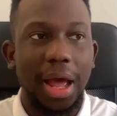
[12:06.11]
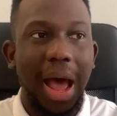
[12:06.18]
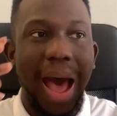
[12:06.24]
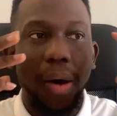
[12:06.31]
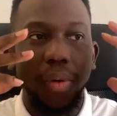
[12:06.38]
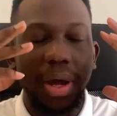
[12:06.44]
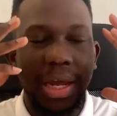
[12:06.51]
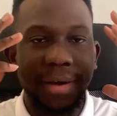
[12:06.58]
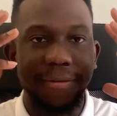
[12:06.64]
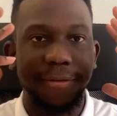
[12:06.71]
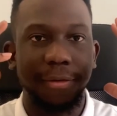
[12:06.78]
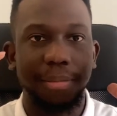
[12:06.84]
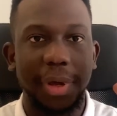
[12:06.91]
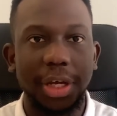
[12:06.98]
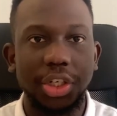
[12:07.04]
Our
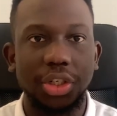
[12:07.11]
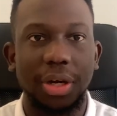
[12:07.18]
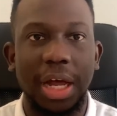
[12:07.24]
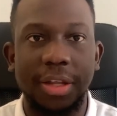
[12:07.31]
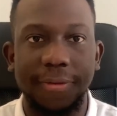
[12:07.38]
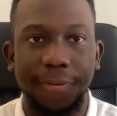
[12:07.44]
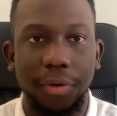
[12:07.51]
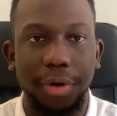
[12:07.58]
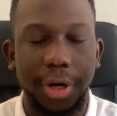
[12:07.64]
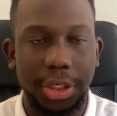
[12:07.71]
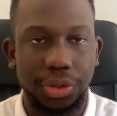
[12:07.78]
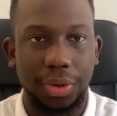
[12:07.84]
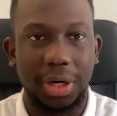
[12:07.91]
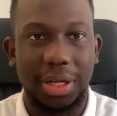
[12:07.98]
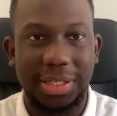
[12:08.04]
information as Forex
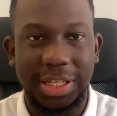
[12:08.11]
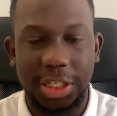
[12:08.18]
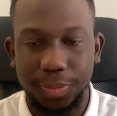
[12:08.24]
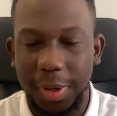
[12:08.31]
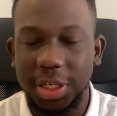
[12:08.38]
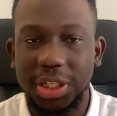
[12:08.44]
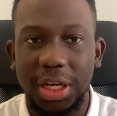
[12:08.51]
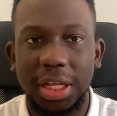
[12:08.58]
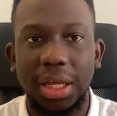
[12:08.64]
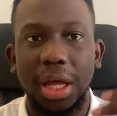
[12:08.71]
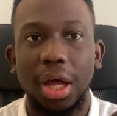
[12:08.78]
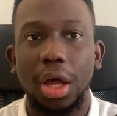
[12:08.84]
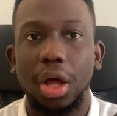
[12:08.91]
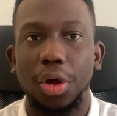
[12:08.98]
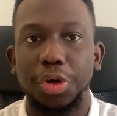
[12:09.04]
traders,
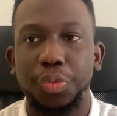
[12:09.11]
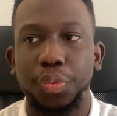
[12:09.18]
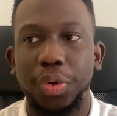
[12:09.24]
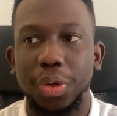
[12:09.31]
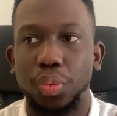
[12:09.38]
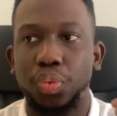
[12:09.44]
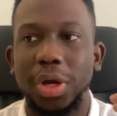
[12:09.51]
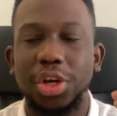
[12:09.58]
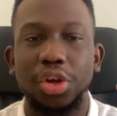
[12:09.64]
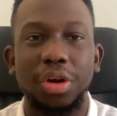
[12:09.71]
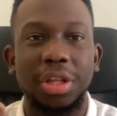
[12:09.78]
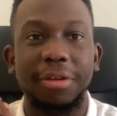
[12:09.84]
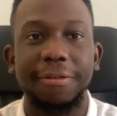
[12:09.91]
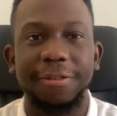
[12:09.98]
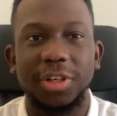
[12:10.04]
especially when you're in
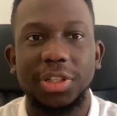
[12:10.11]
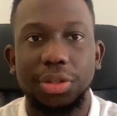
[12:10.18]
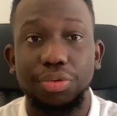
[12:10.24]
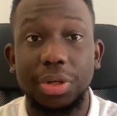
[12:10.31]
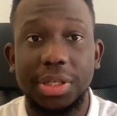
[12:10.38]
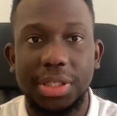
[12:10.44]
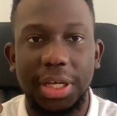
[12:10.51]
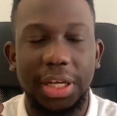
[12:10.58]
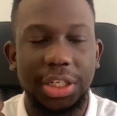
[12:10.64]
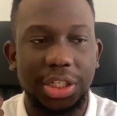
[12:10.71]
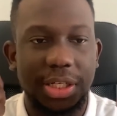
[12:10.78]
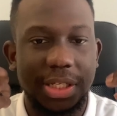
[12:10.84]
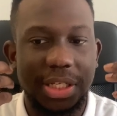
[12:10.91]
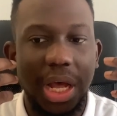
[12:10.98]
the first 3 stages,